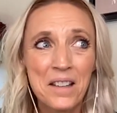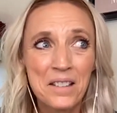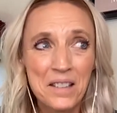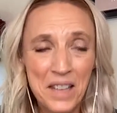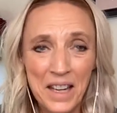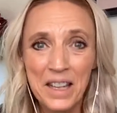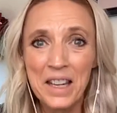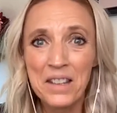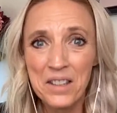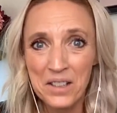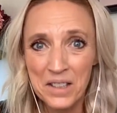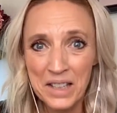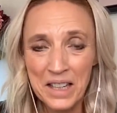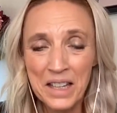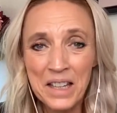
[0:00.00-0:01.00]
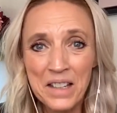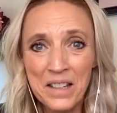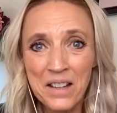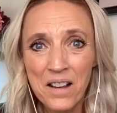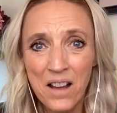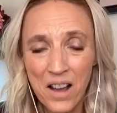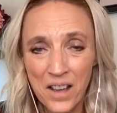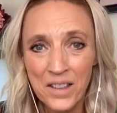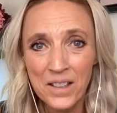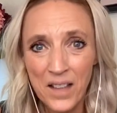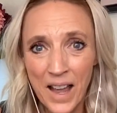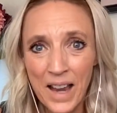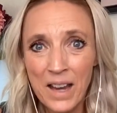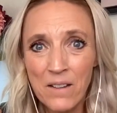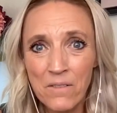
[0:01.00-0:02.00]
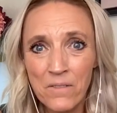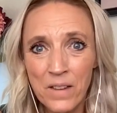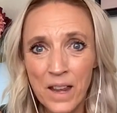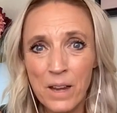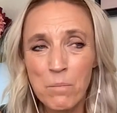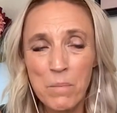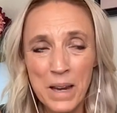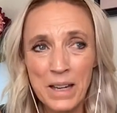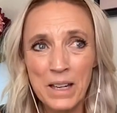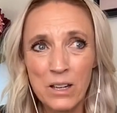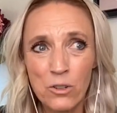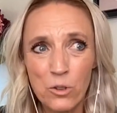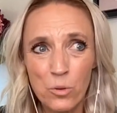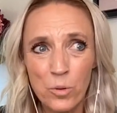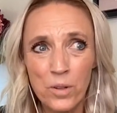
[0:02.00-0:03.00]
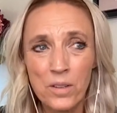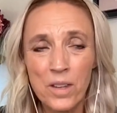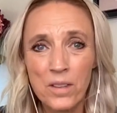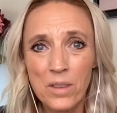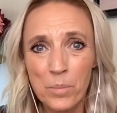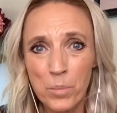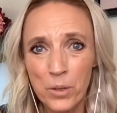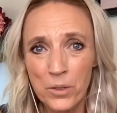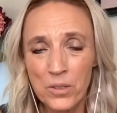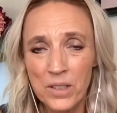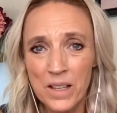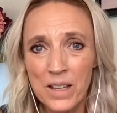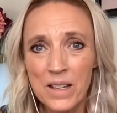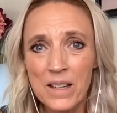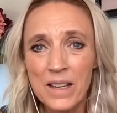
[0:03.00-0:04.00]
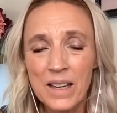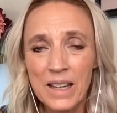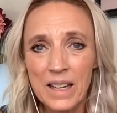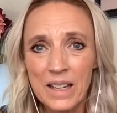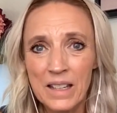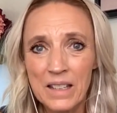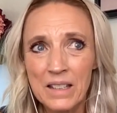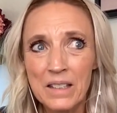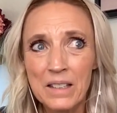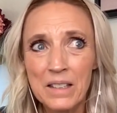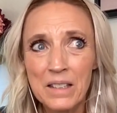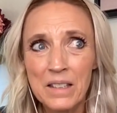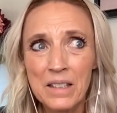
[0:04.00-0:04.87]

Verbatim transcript: taking the lead on life and making sure that the person is